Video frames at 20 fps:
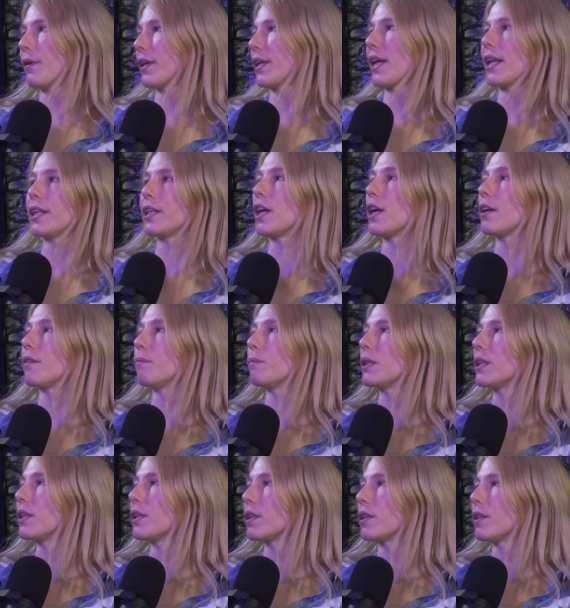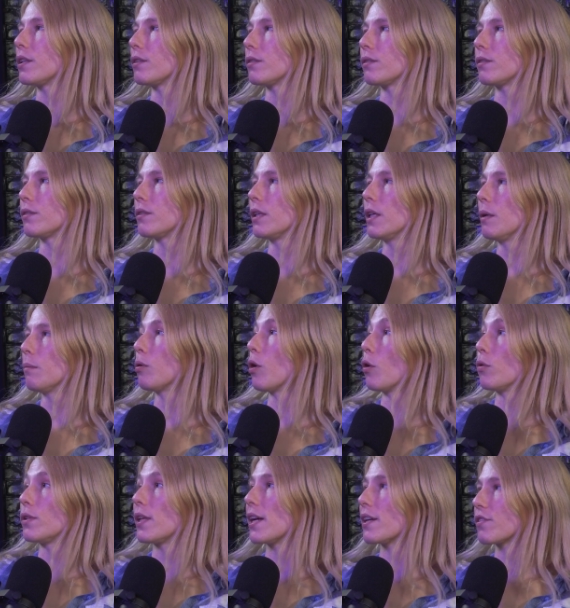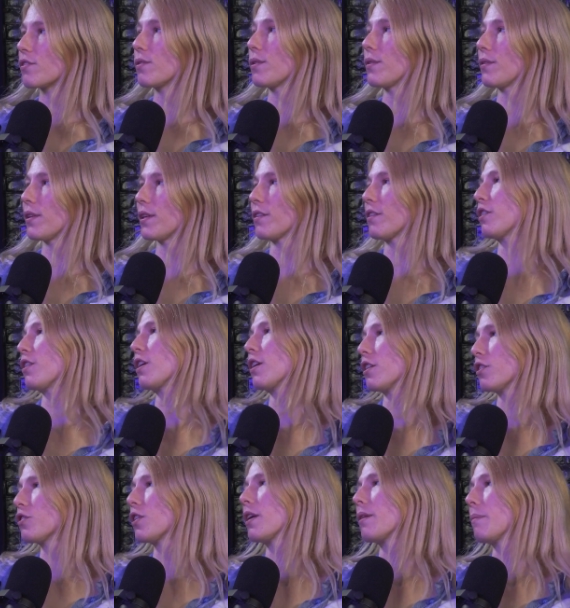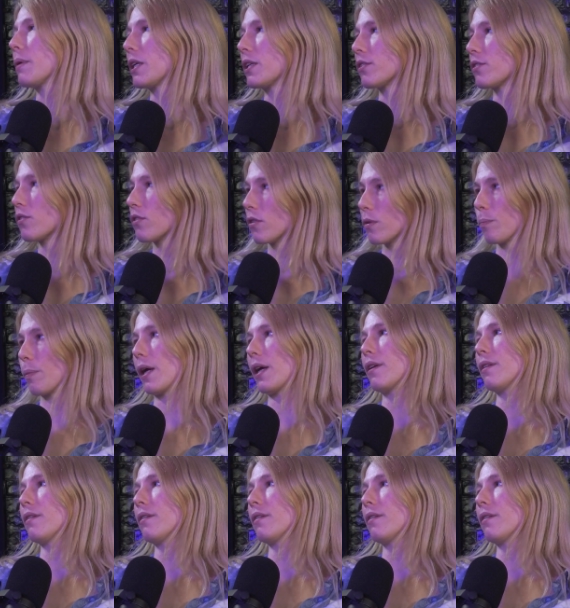like any kind of meeting or protest or anything. They're gonna try to make us look bad,